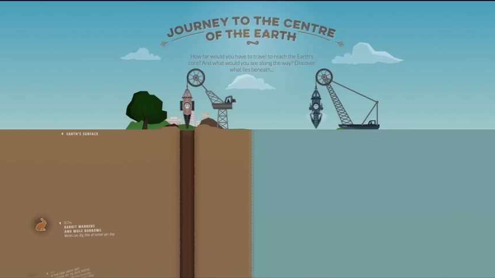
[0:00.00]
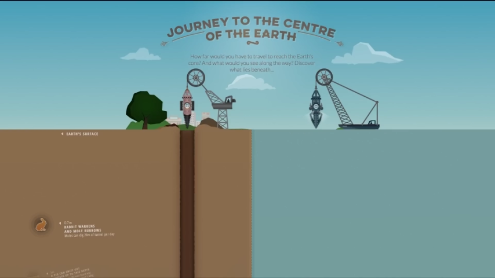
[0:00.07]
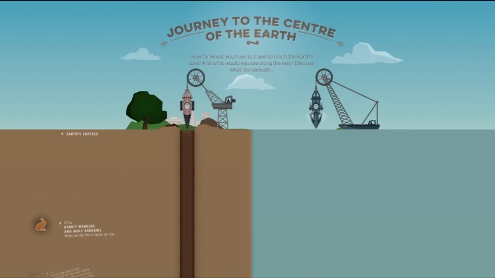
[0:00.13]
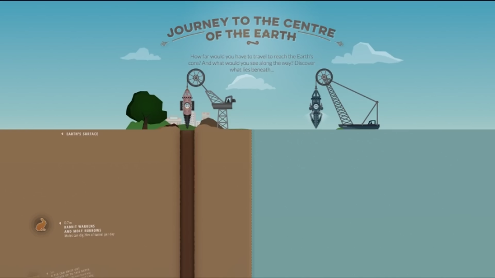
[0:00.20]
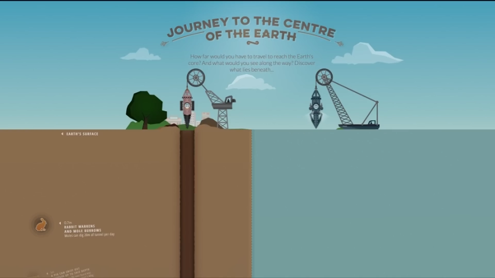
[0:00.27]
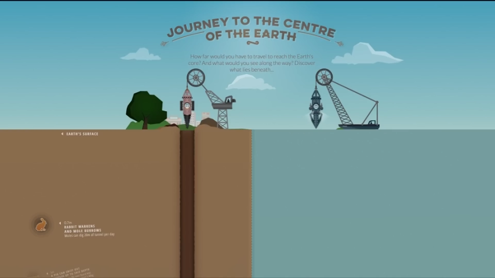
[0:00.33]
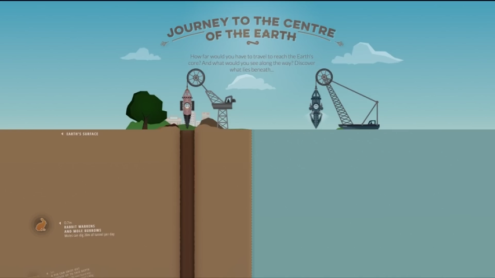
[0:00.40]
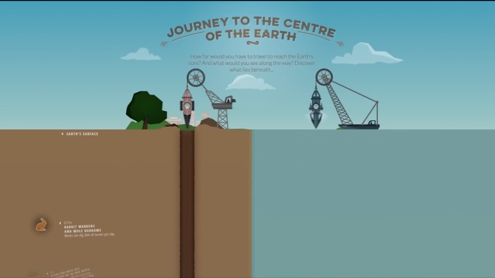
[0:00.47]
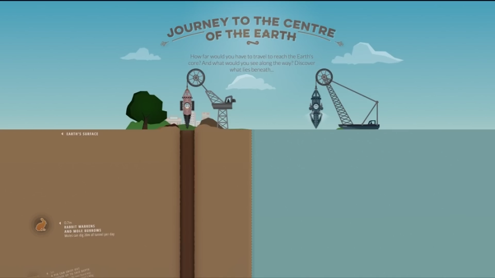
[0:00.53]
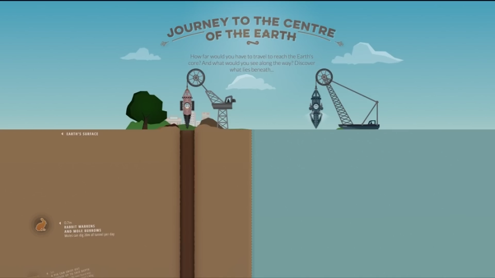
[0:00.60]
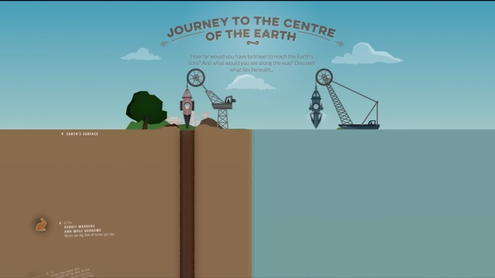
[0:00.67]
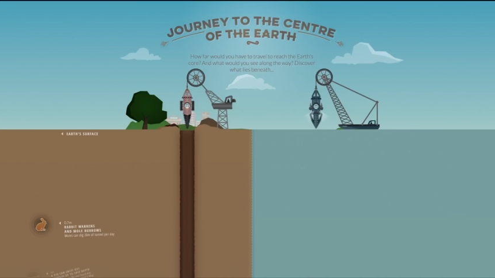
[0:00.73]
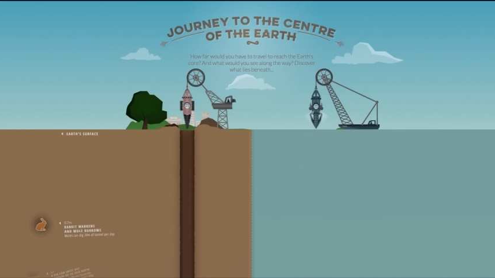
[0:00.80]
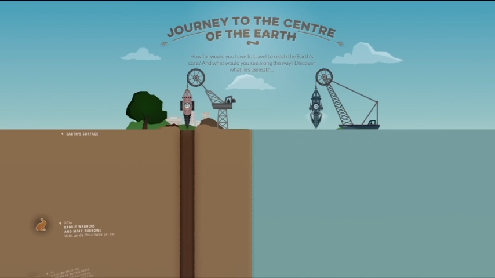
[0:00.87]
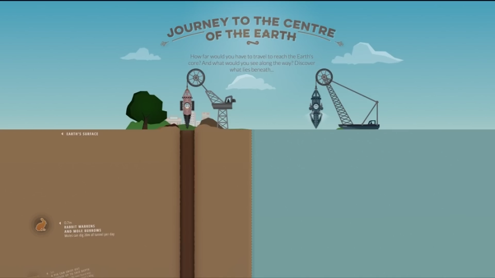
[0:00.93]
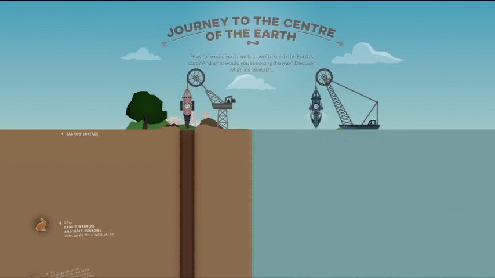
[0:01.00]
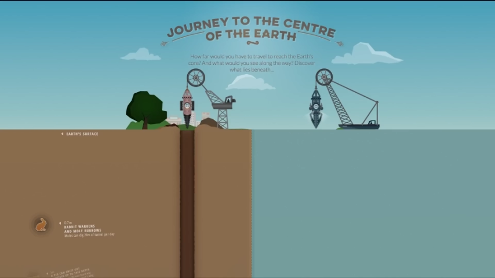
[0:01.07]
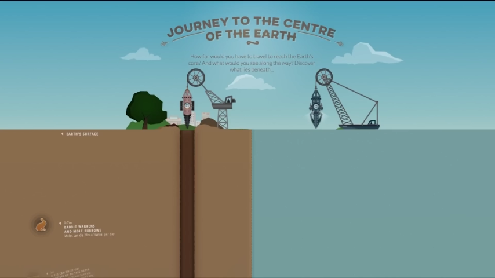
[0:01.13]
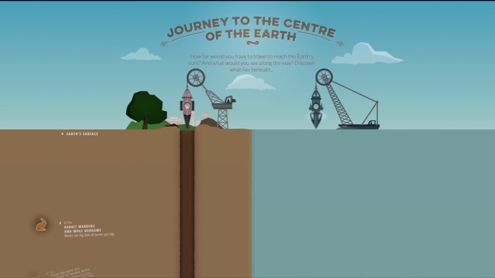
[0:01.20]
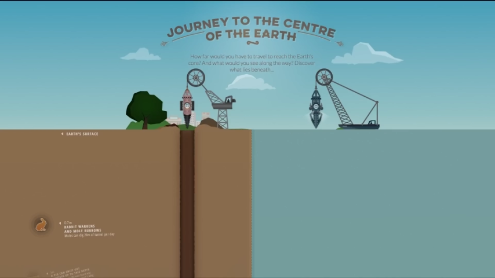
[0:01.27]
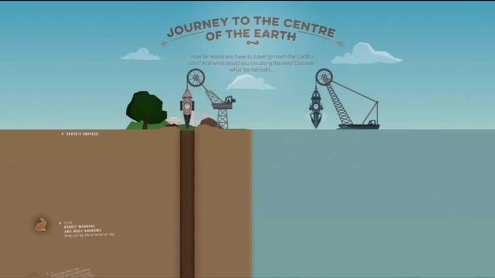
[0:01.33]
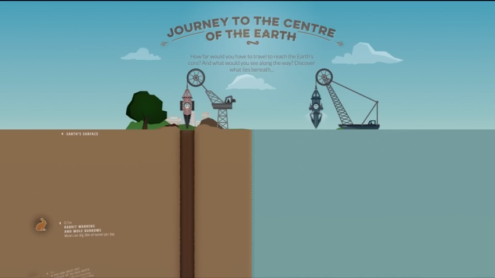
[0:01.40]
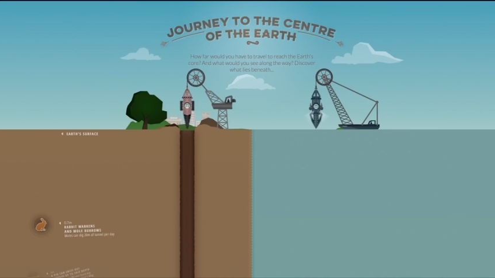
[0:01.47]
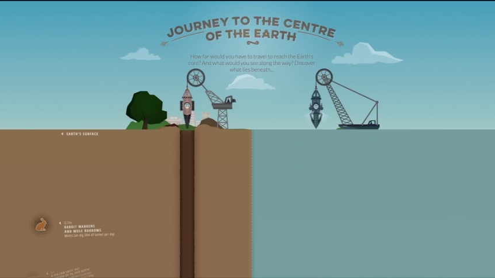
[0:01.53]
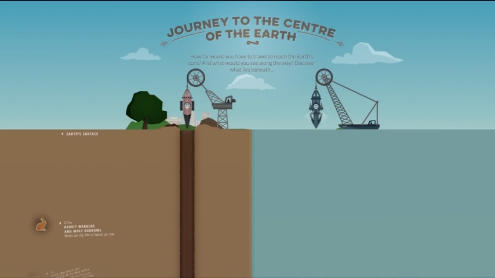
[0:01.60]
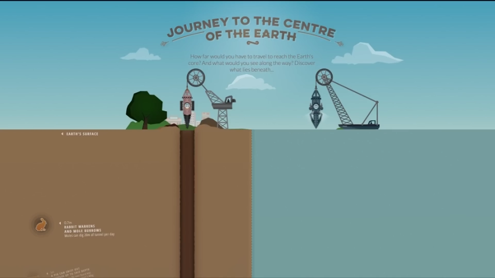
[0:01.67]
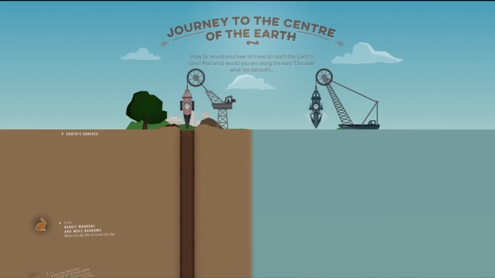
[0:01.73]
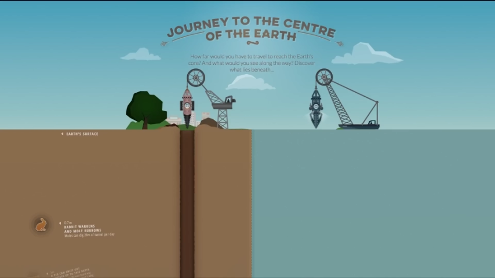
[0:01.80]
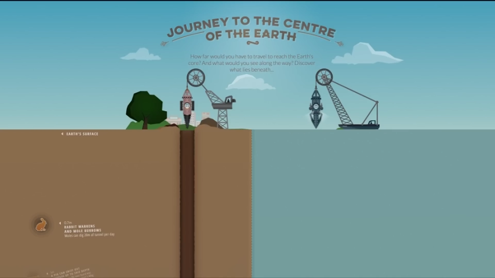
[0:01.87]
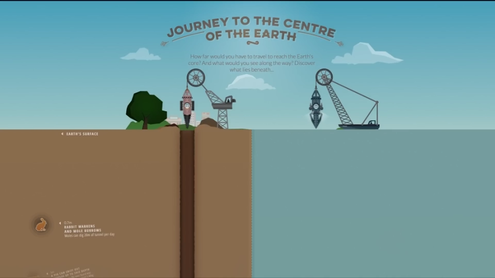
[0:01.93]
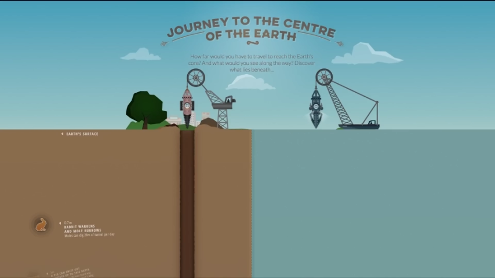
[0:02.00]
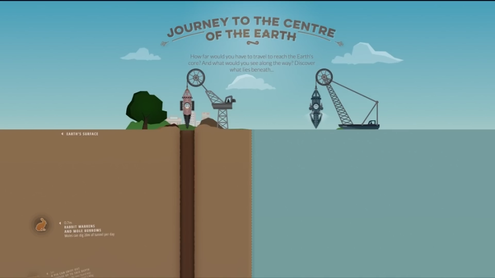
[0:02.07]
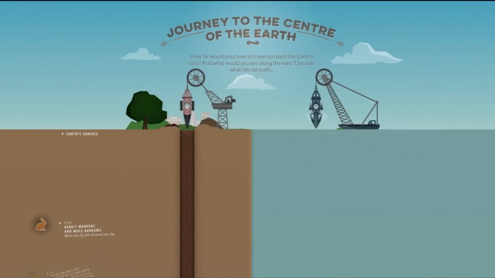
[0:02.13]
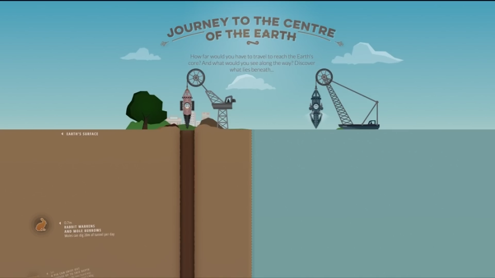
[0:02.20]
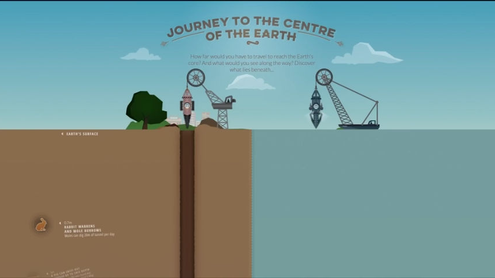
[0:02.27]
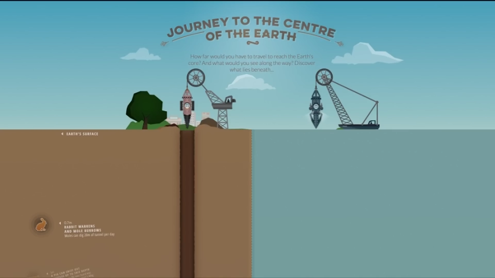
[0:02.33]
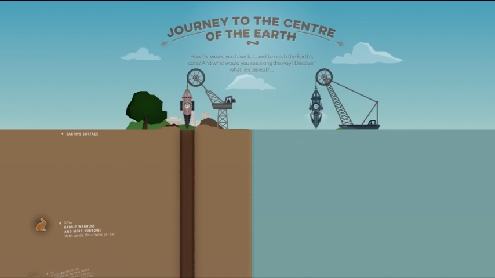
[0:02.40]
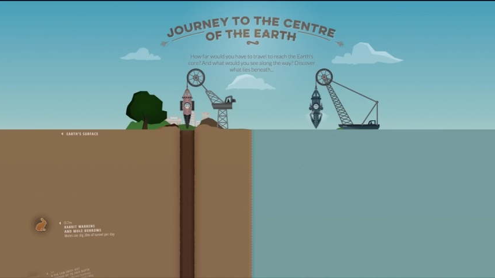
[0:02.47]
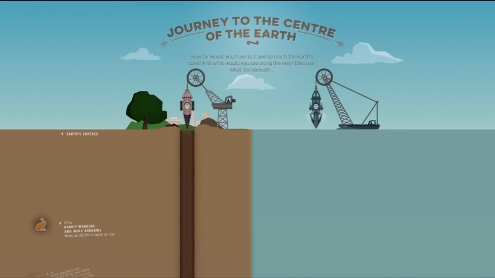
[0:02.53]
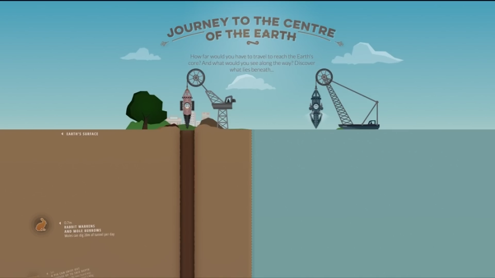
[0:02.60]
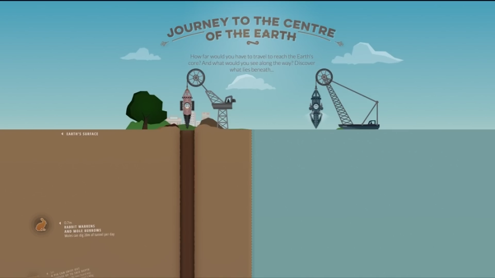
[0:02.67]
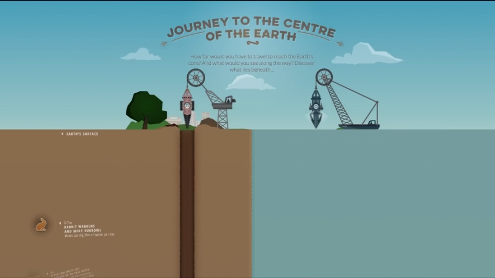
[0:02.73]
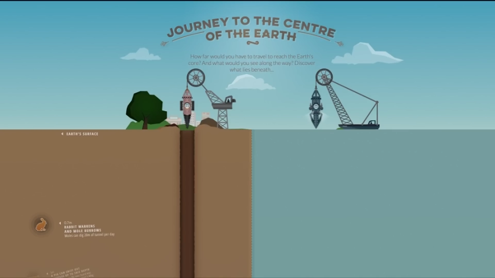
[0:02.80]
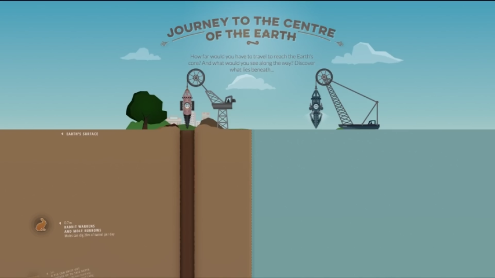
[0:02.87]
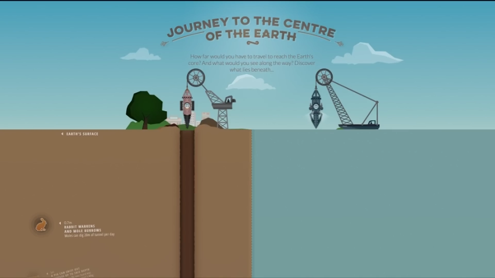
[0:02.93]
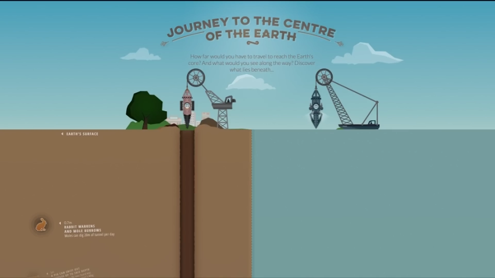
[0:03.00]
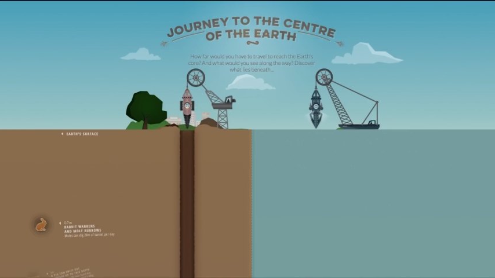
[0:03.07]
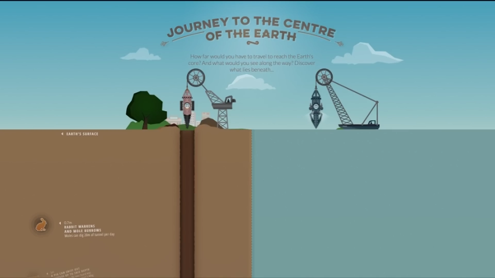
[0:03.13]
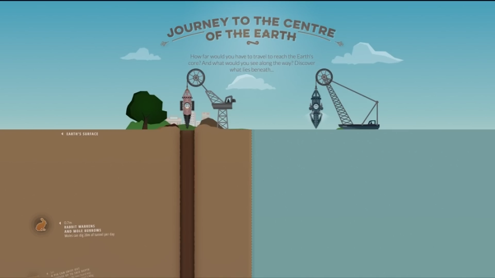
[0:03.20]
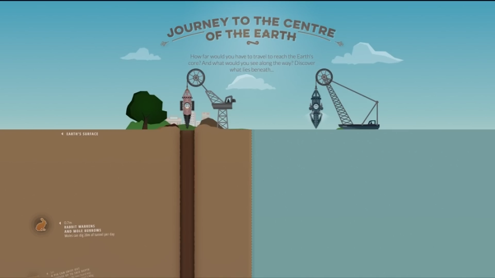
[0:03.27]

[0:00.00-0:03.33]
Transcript: No face is visible, so there are no lips to read.